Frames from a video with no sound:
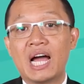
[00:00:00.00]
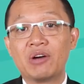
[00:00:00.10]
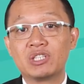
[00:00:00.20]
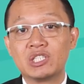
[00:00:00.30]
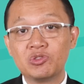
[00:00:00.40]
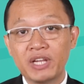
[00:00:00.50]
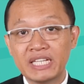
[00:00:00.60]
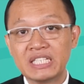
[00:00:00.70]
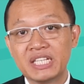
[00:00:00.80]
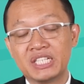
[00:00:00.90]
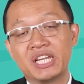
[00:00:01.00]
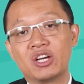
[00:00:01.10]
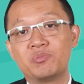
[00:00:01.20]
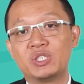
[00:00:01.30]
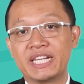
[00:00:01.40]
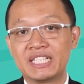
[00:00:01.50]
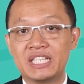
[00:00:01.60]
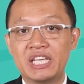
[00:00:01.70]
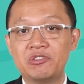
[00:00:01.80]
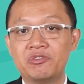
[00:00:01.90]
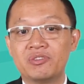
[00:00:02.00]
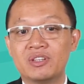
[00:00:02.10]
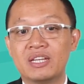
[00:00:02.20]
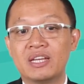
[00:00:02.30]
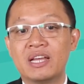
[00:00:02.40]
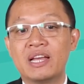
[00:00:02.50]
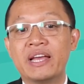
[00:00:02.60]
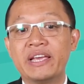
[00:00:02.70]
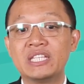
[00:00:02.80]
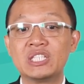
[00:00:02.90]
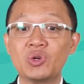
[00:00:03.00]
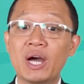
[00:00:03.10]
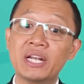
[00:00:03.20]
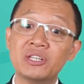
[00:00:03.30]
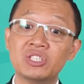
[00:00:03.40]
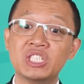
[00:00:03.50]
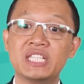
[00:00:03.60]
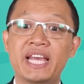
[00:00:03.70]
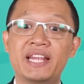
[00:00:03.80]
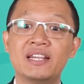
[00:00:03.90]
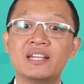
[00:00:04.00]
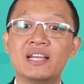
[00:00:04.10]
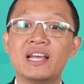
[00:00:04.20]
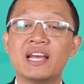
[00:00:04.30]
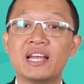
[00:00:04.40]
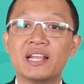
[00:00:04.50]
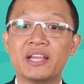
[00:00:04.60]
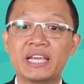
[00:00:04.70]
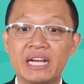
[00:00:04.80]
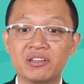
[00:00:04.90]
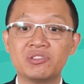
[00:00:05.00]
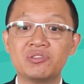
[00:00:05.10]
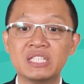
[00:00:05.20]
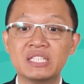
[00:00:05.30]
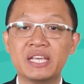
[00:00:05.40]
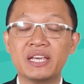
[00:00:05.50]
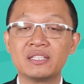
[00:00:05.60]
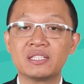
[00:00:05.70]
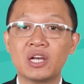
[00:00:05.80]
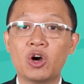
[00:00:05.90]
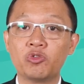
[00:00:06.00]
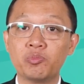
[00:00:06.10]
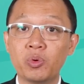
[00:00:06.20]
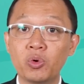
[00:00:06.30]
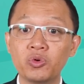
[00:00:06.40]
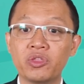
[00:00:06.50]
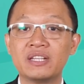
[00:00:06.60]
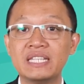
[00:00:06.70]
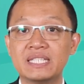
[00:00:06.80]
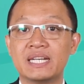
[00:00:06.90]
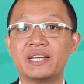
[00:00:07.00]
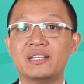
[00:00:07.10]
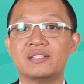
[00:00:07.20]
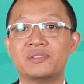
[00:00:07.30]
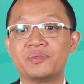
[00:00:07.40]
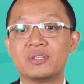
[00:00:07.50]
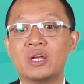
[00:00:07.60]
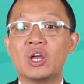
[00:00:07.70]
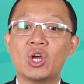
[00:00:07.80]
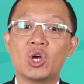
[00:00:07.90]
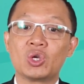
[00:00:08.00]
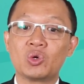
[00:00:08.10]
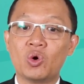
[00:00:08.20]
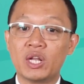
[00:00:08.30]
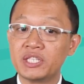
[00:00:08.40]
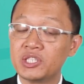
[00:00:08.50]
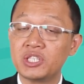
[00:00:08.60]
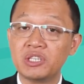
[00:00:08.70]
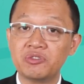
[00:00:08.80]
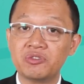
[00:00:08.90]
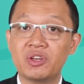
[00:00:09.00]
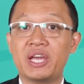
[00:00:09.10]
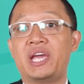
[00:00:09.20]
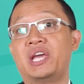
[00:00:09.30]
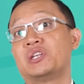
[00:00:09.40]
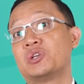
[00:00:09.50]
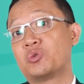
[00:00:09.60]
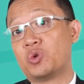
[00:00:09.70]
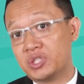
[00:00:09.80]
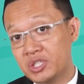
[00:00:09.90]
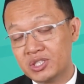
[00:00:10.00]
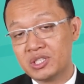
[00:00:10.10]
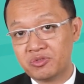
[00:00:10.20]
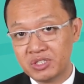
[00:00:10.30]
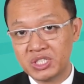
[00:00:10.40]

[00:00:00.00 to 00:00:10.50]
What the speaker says: Our today's learning objective is to understand the characteristics of both design, qualitative and quantitative